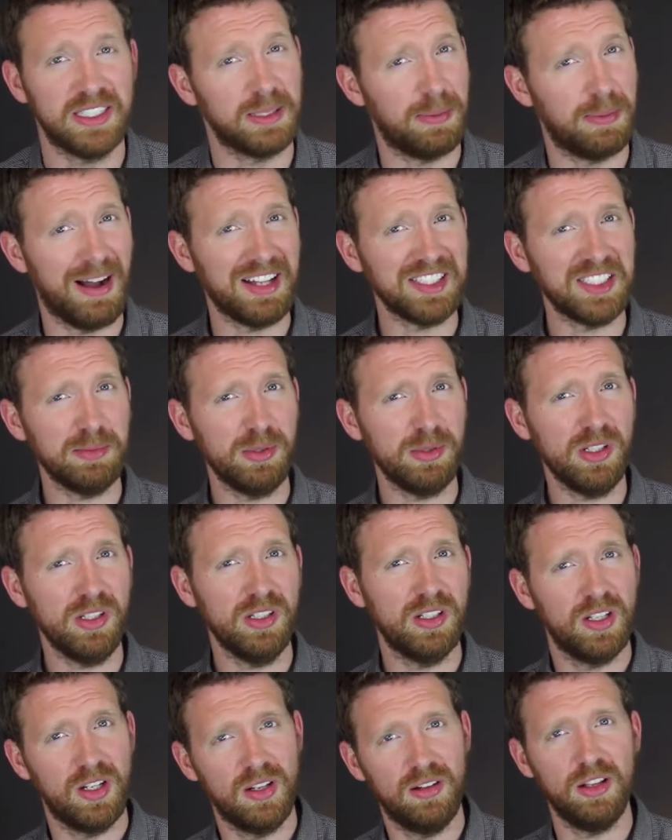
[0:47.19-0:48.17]
Is it
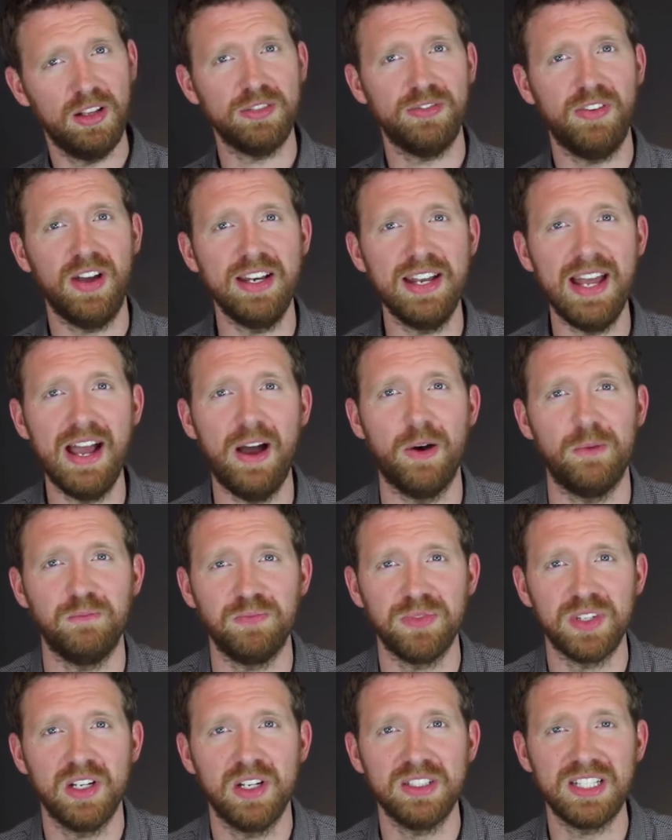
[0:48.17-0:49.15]
possible? Let's find
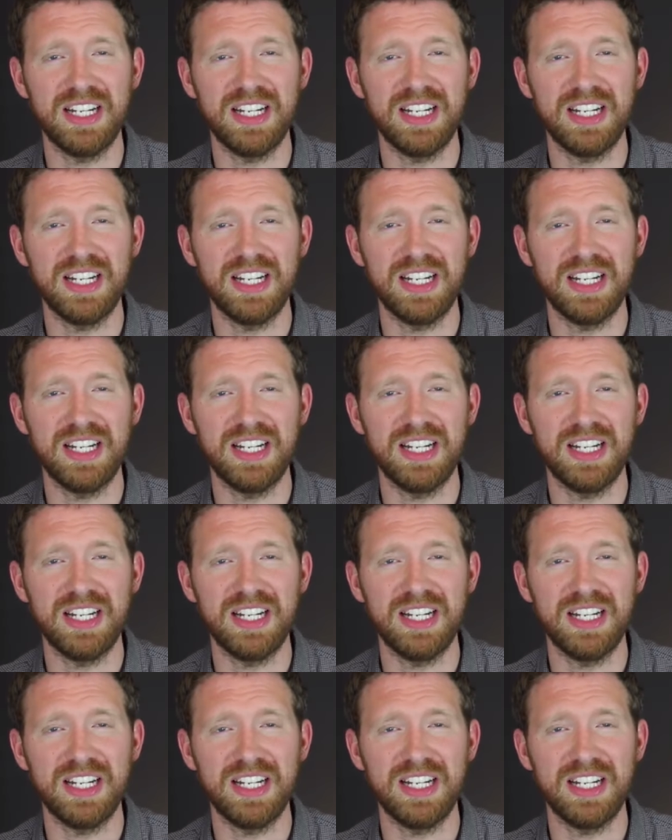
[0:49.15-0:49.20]
out.